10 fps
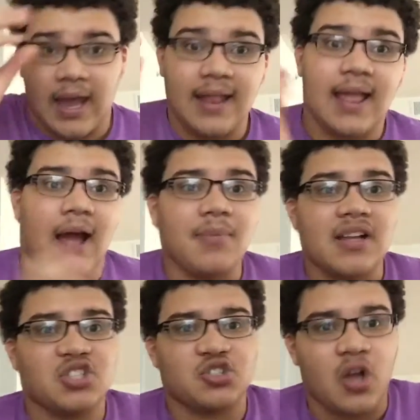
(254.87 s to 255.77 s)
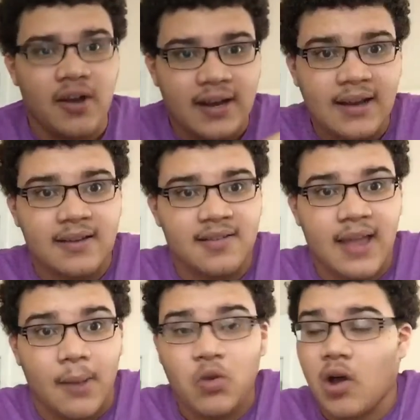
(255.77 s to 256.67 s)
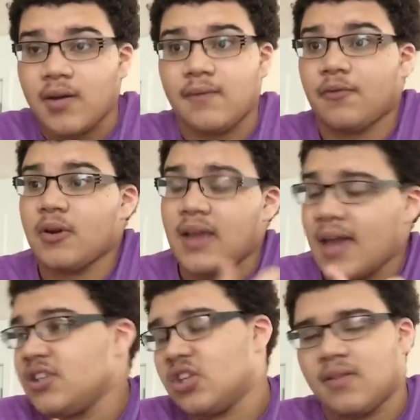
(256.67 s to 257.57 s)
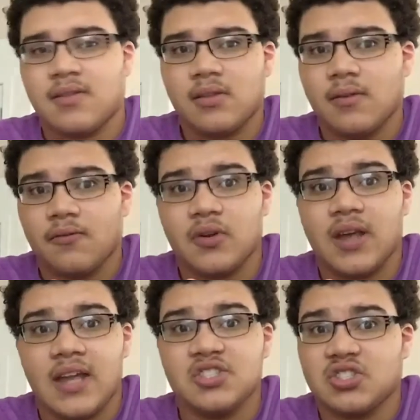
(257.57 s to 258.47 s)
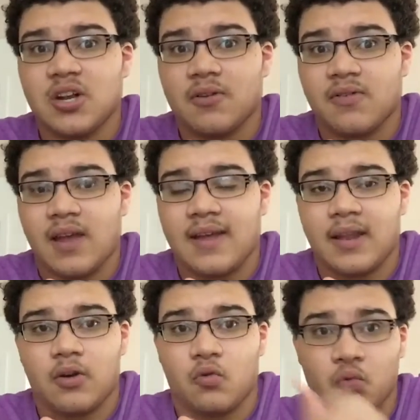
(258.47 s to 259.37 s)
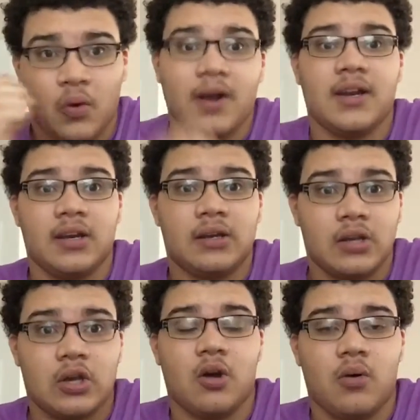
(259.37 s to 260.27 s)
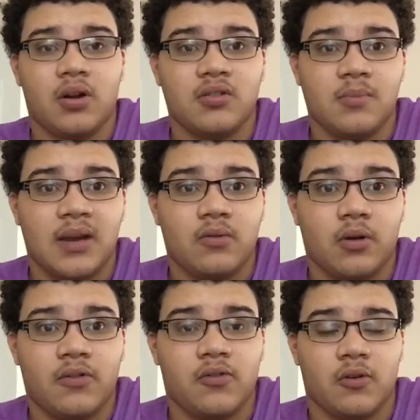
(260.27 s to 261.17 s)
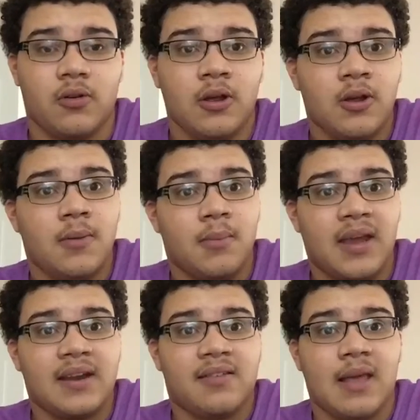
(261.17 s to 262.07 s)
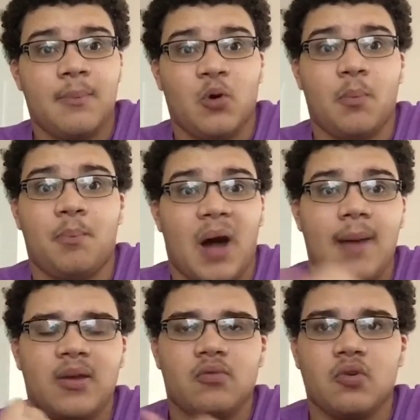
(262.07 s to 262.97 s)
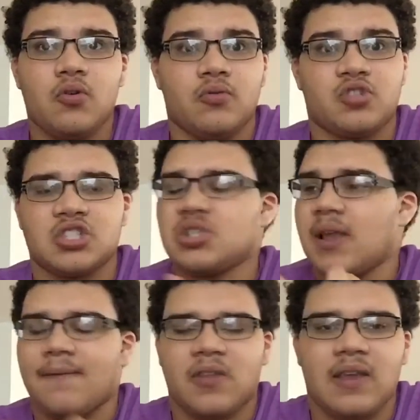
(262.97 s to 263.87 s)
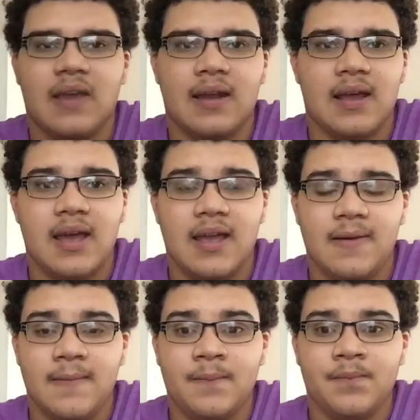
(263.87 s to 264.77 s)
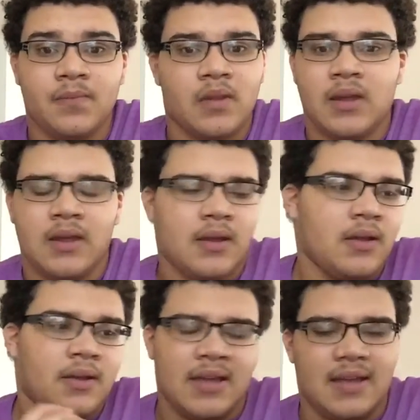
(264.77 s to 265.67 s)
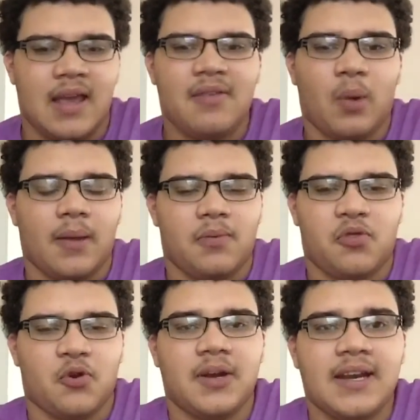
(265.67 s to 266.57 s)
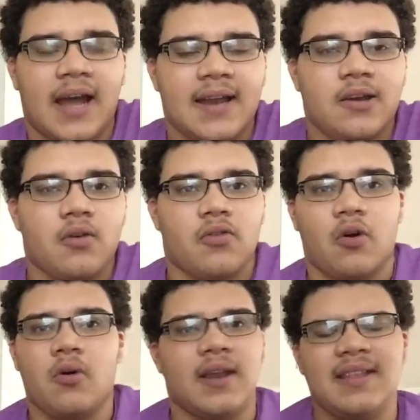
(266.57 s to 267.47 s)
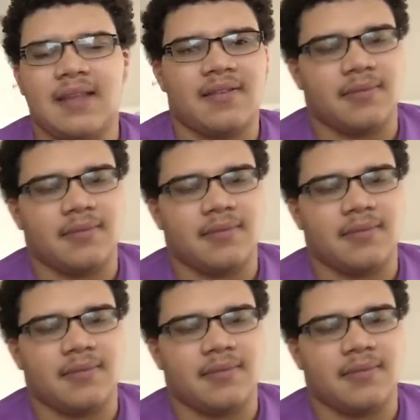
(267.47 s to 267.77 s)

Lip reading: And I'm not just talking NXT. I'm talking free agents. Free agents that are signed that are ready to go on the main roster. Main example, Bobby Roode just left TNA. He's like 39 years old. He